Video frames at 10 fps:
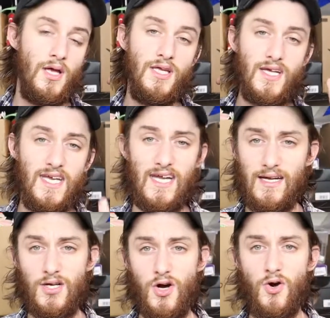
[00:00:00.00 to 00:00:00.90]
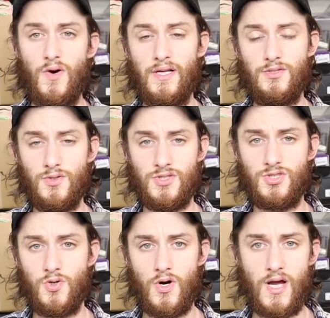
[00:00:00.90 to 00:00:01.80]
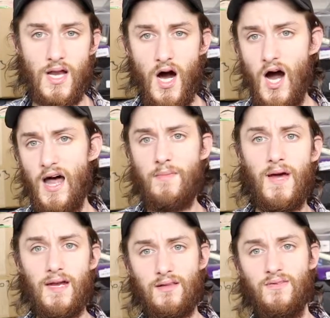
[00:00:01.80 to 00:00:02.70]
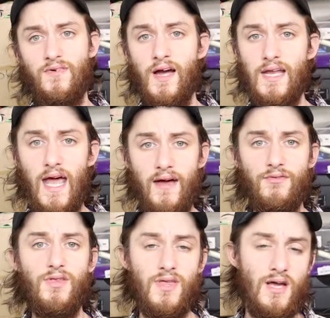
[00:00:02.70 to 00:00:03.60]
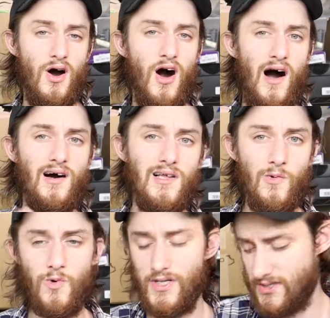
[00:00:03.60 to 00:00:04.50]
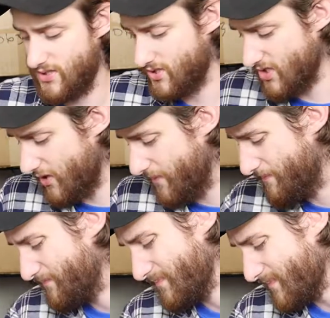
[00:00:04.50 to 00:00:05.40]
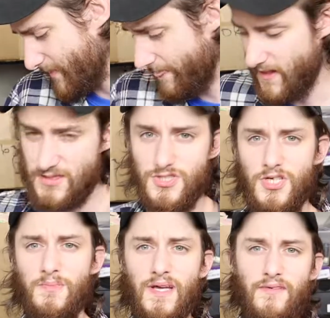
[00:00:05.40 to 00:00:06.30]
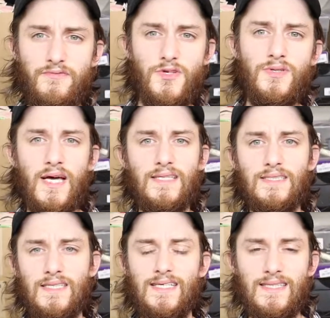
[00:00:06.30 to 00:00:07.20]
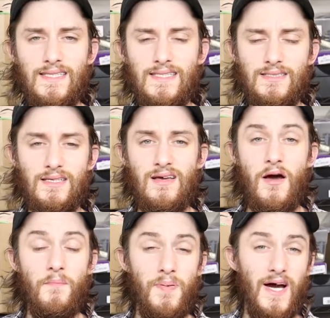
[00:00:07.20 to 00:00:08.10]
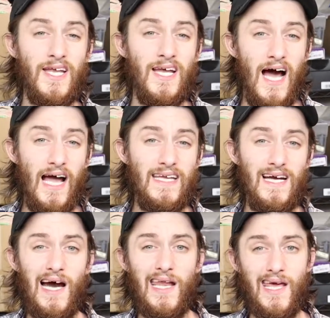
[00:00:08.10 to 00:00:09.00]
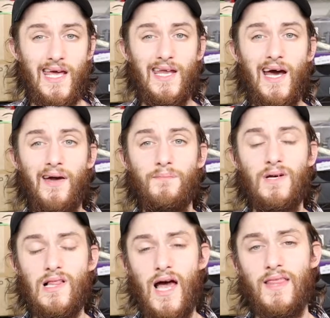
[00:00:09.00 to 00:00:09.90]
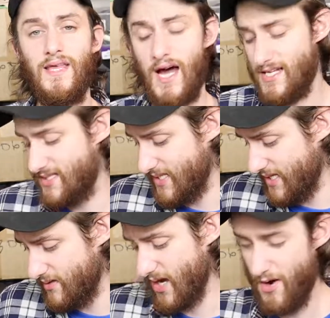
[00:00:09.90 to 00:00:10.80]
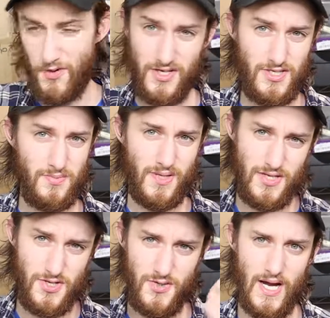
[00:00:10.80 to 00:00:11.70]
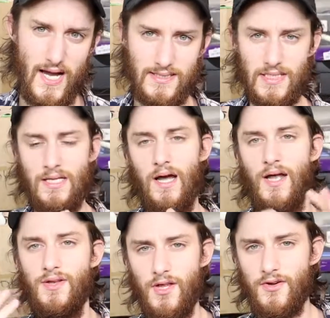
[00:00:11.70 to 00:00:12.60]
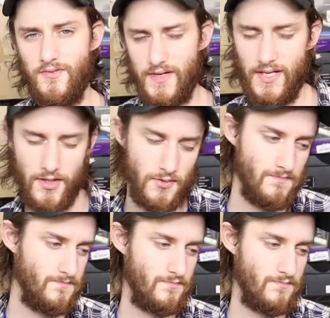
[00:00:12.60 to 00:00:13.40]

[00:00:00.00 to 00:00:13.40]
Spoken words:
you can't go into a store and automatically find everything all at once. So it took me a few days to get this, but I got it and I'm glad that I did. I wanted to bring you guys another video